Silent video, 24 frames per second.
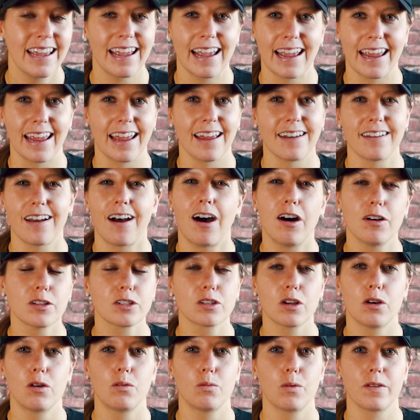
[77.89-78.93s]
And
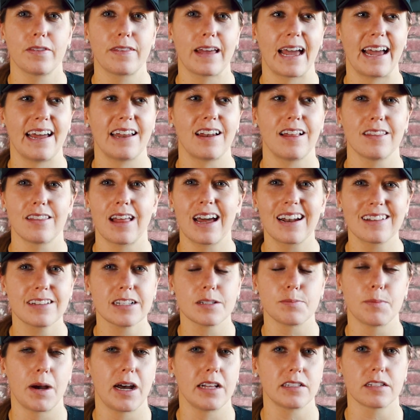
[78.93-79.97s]
also with that, a lot of
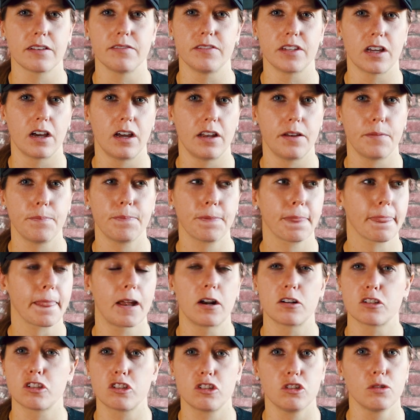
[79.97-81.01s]
these mods I've done
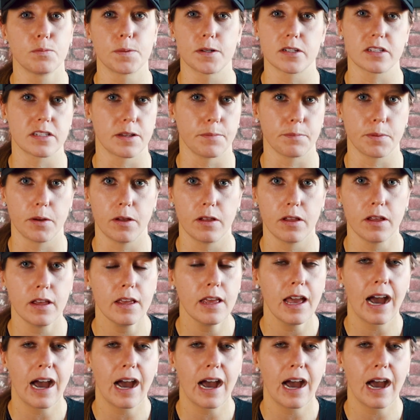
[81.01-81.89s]
are super simple.